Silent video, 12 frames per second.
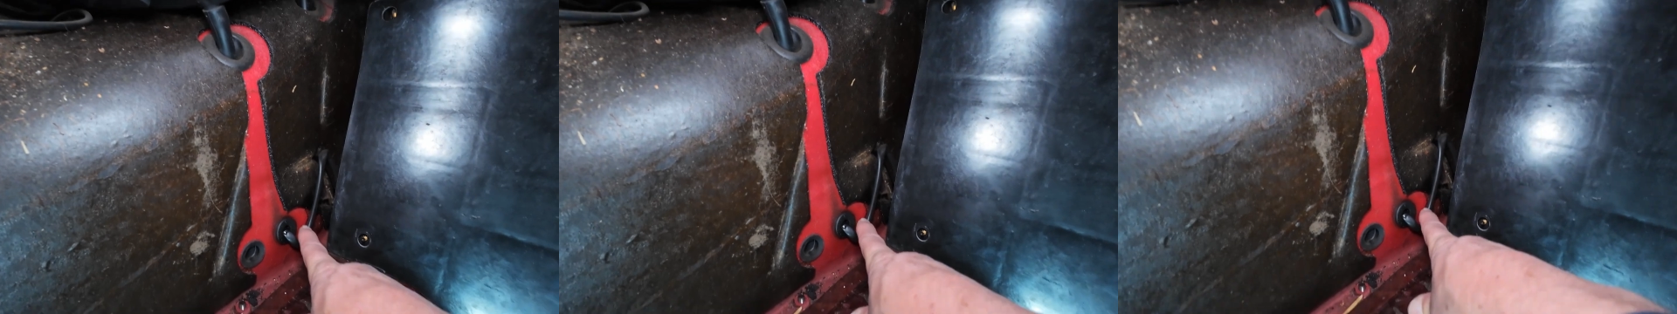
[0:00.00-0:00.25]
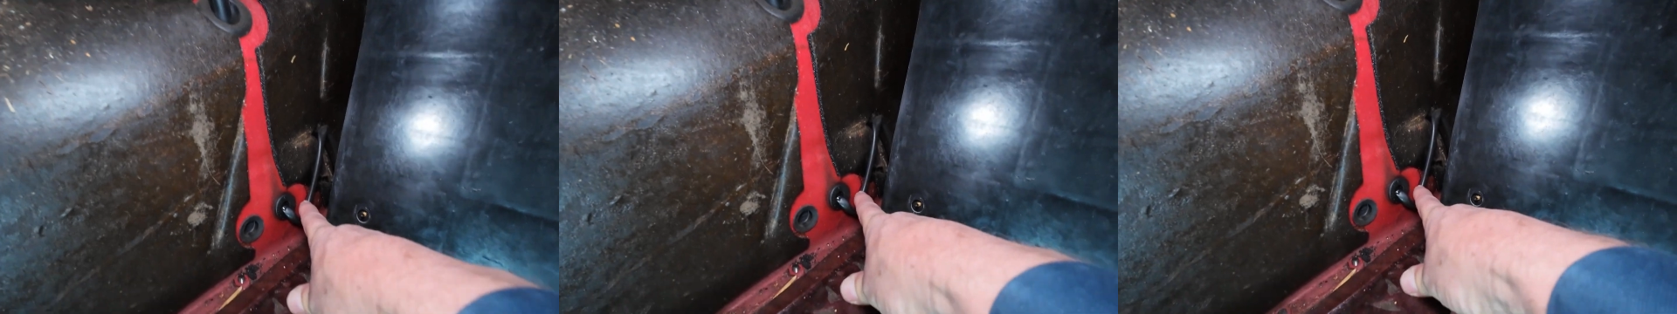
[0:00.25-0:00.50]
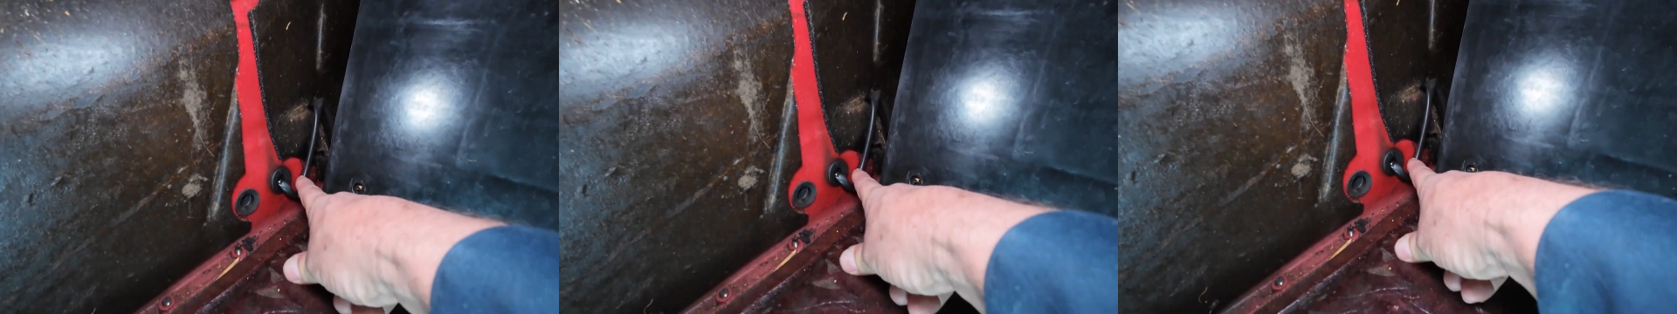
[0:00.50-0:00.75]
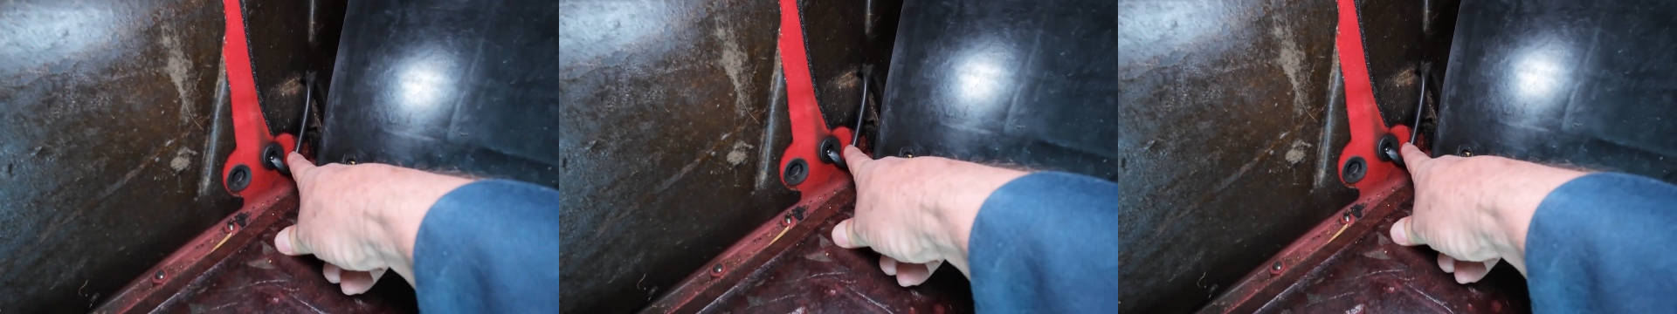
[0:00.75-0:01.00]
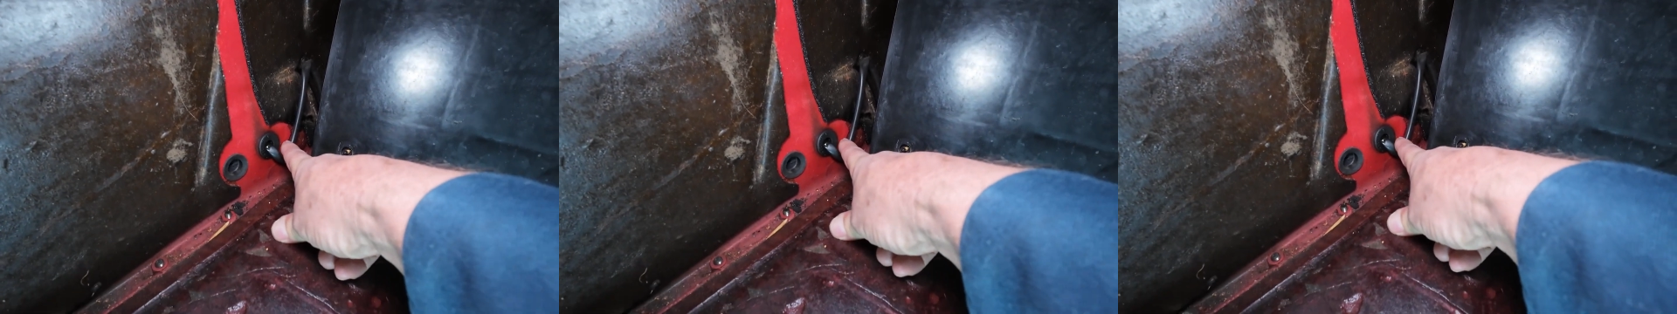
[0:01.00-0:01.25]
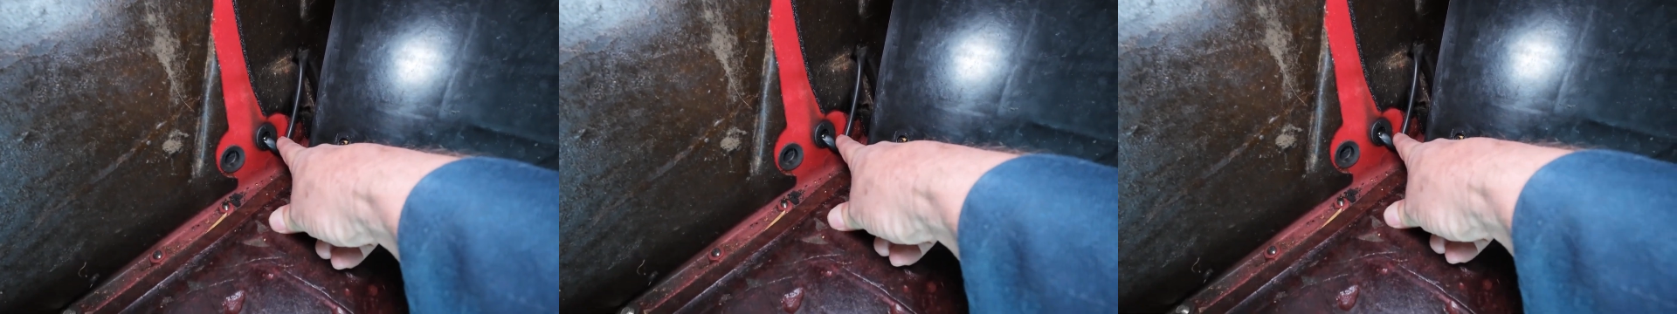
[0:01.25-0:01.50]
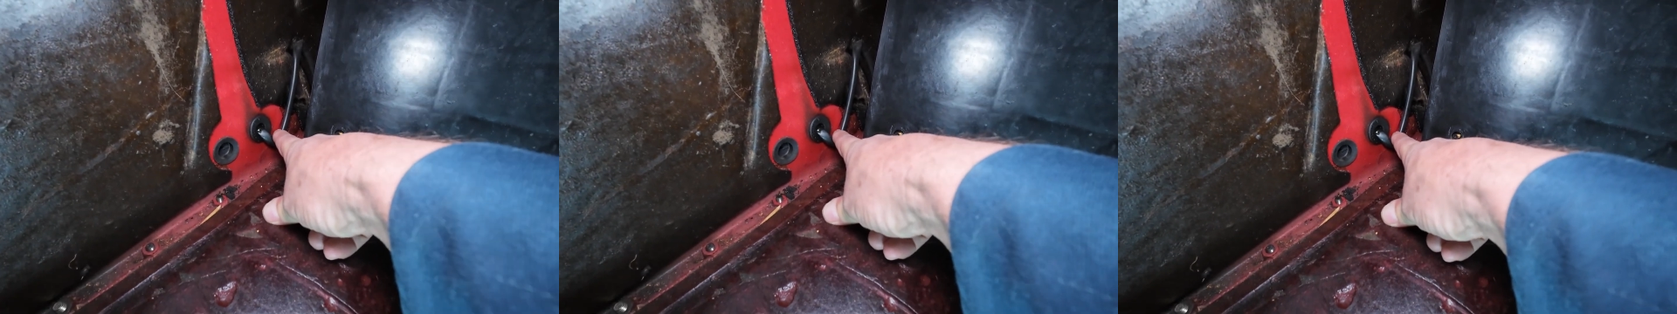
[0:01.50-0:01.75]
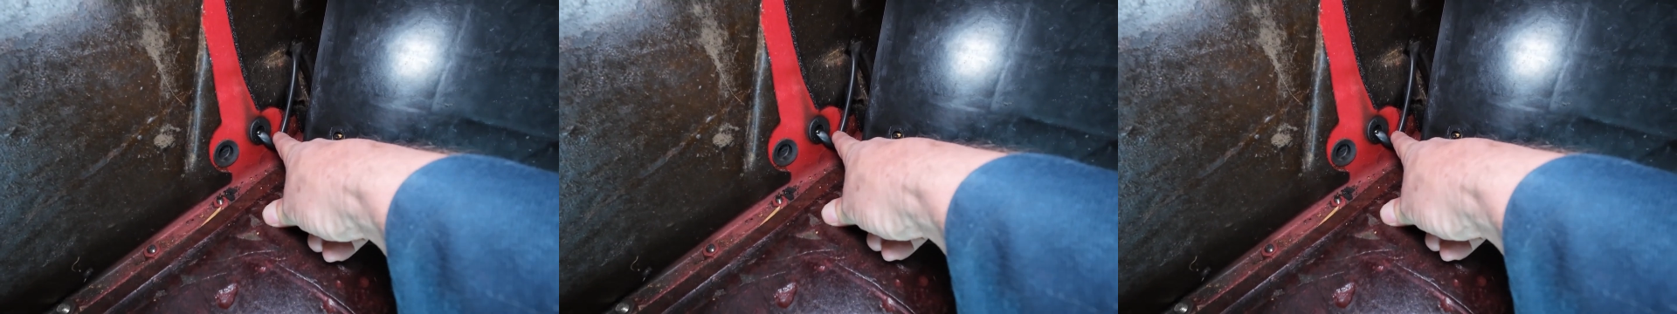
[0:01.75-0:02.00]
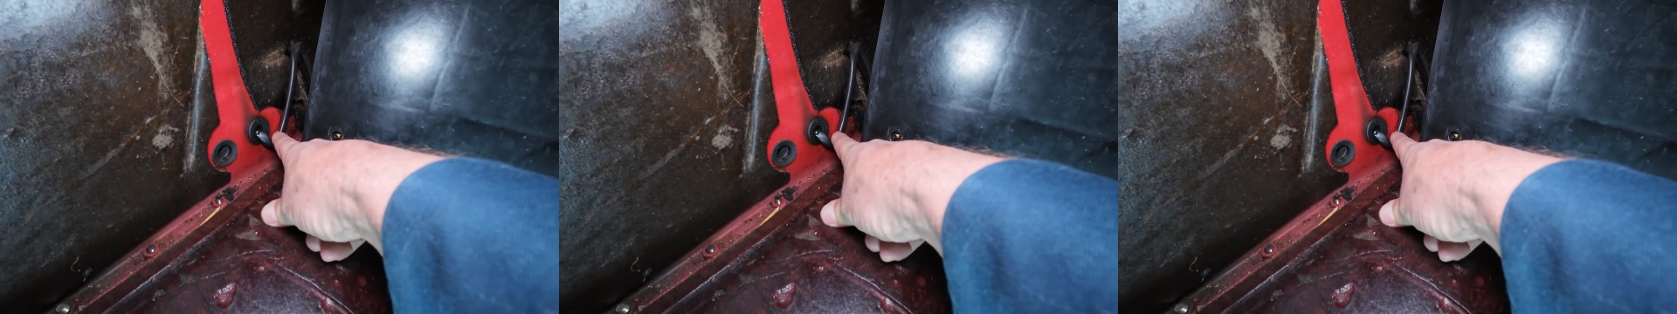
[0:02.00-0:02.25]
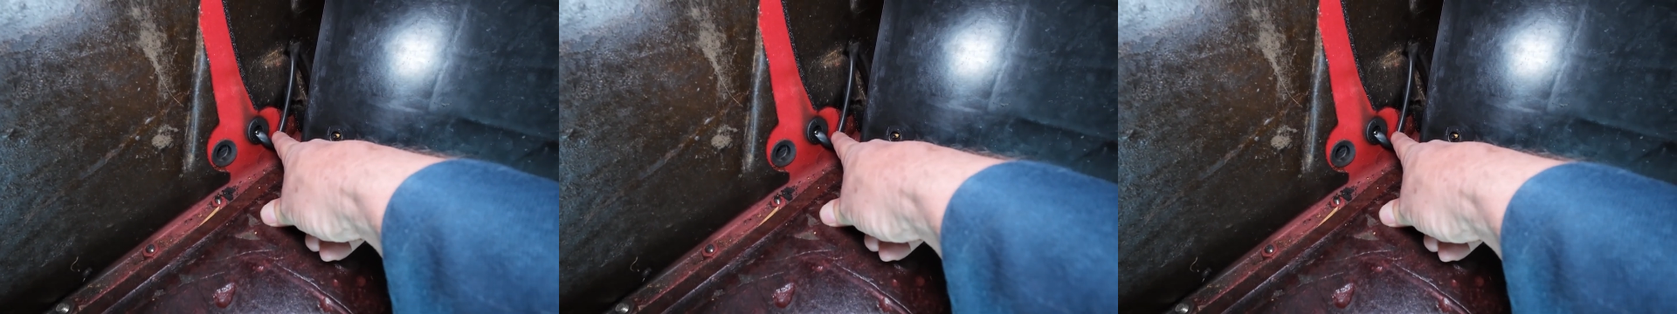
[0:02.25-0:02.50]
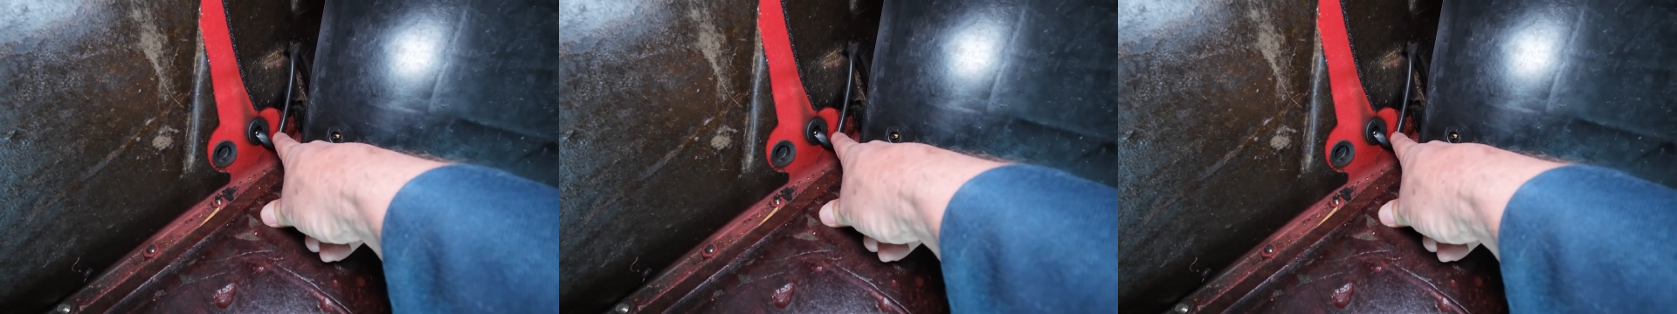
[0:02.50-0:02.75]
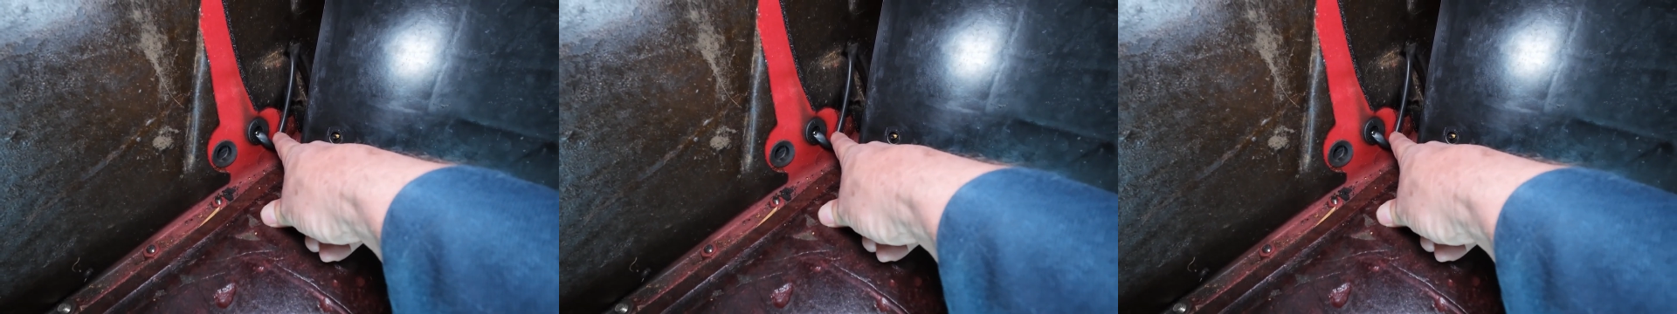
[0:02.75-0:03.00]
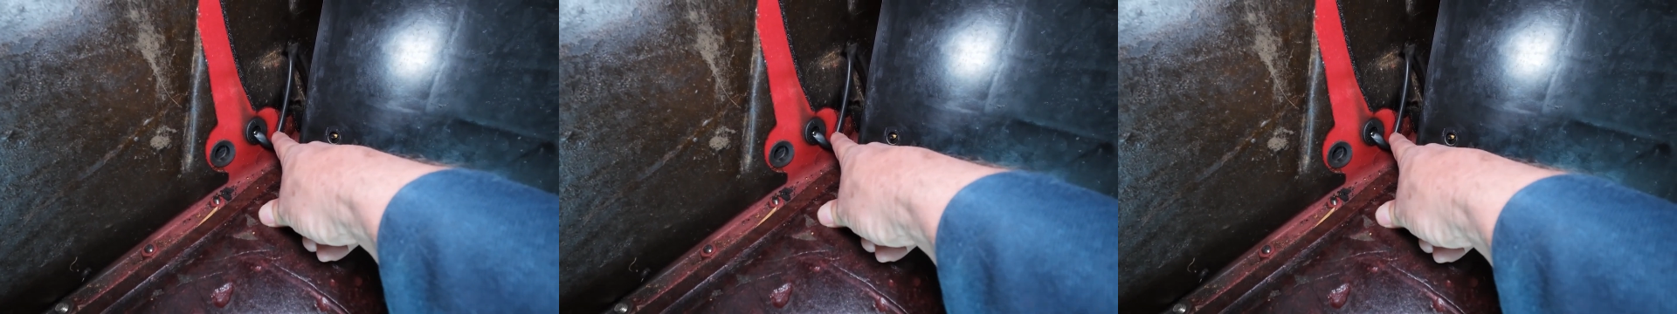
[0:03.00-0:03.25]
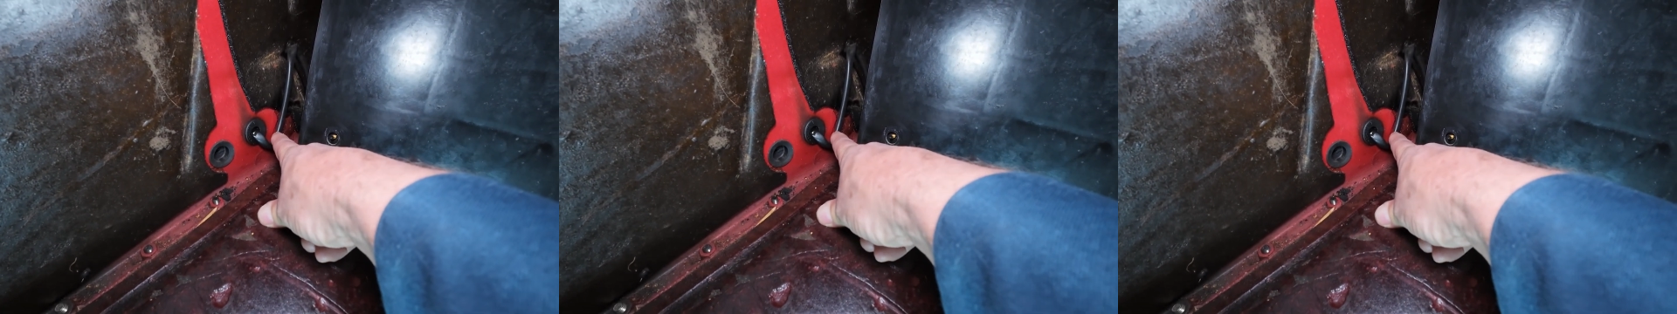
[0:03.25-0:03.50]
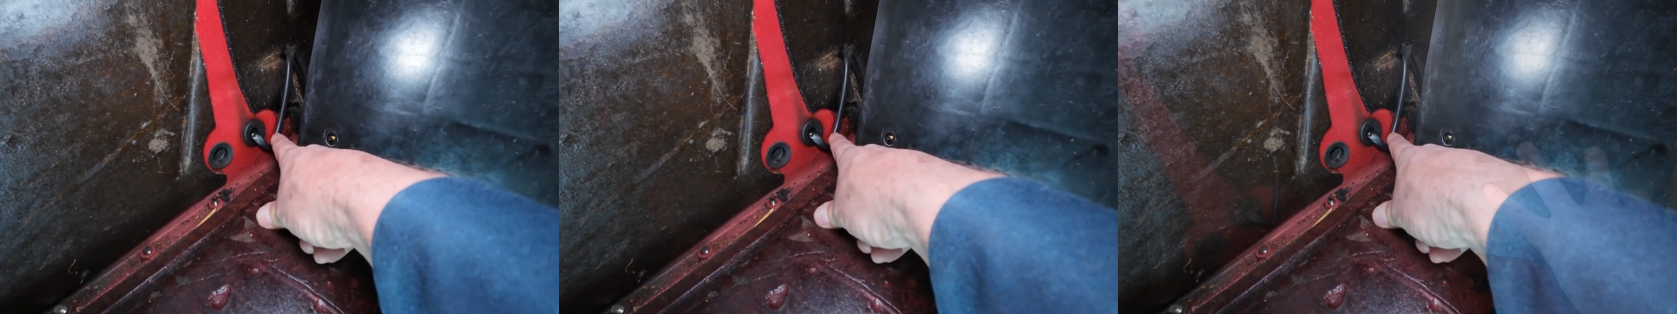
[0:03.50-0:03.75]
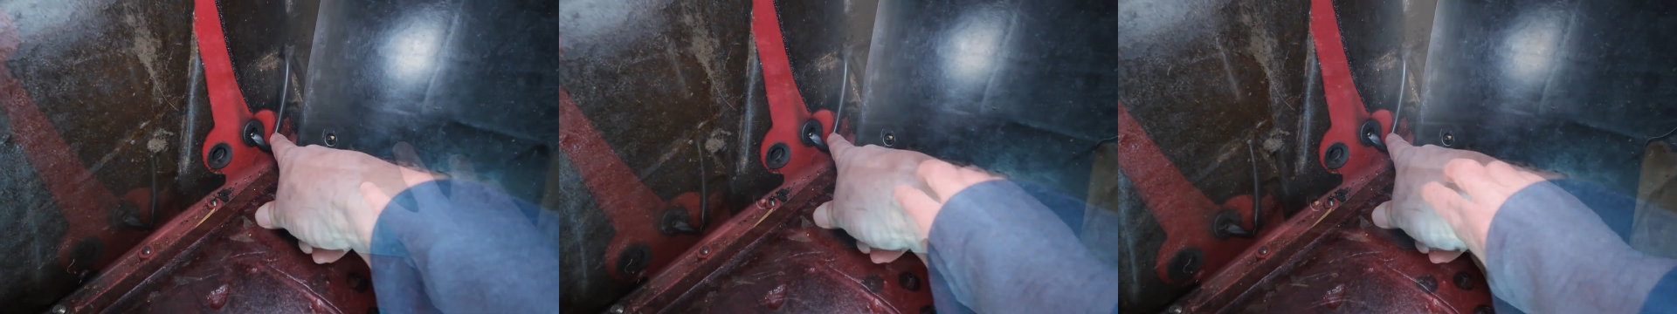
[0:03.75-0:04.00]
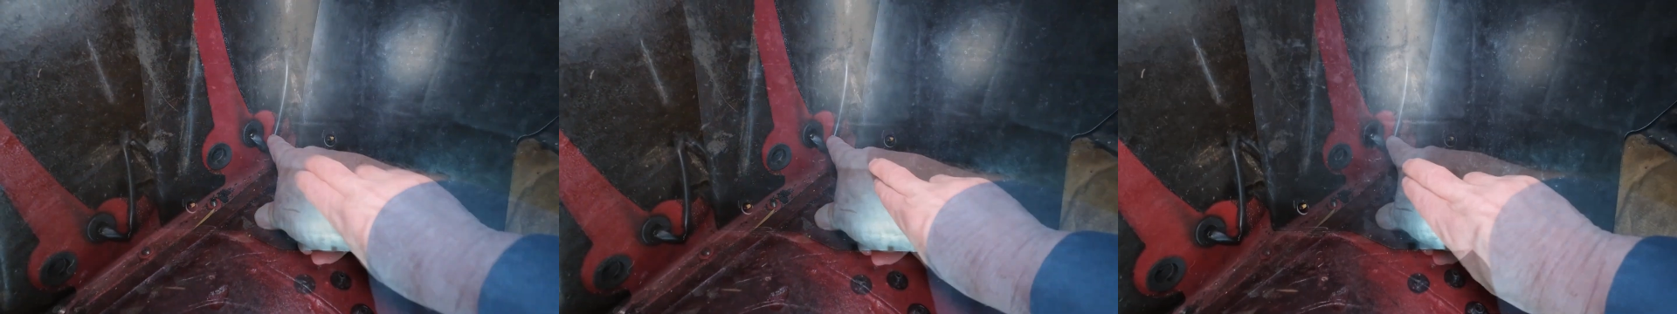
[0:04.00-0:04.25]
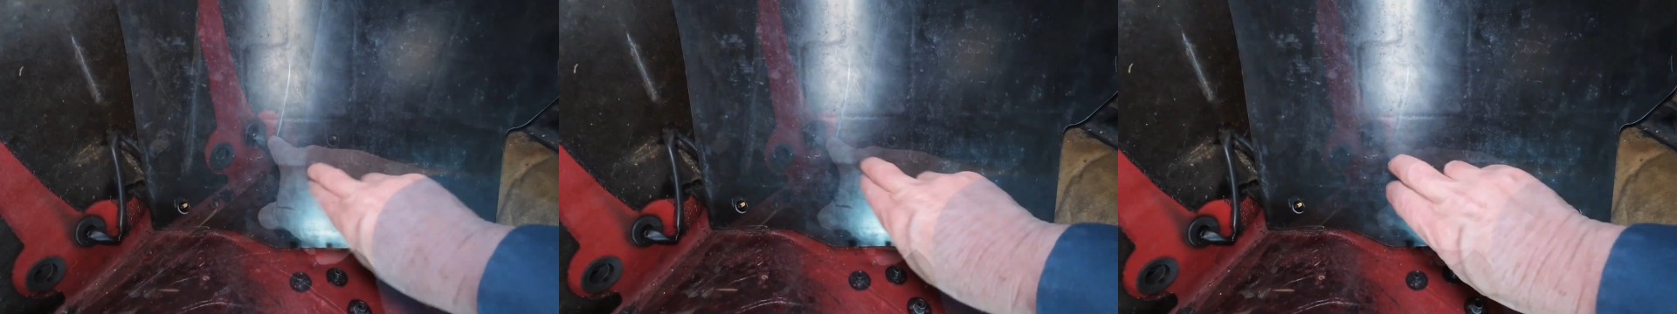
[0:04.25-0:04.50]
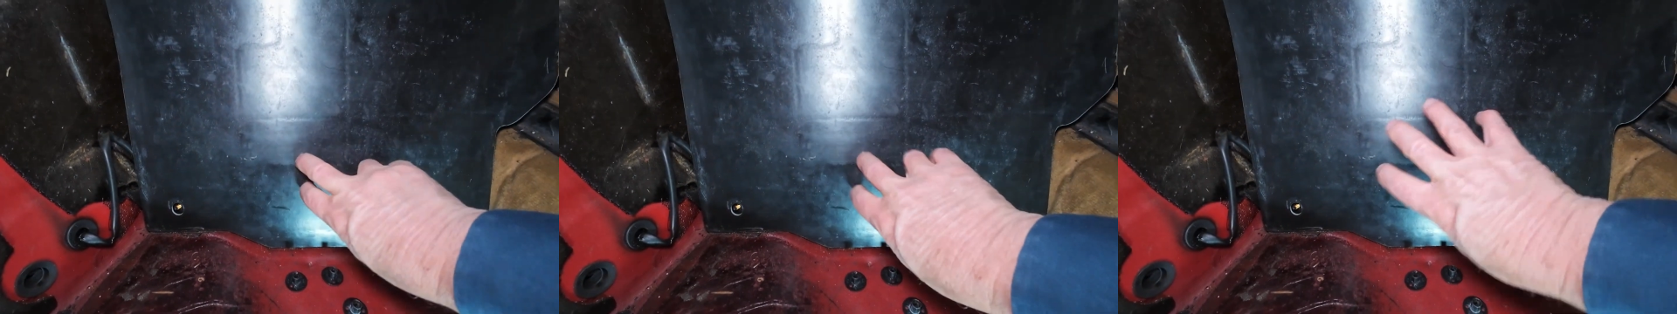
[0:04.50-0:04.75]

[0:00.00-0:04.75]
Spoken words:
No face is visible, so there are no lips to read.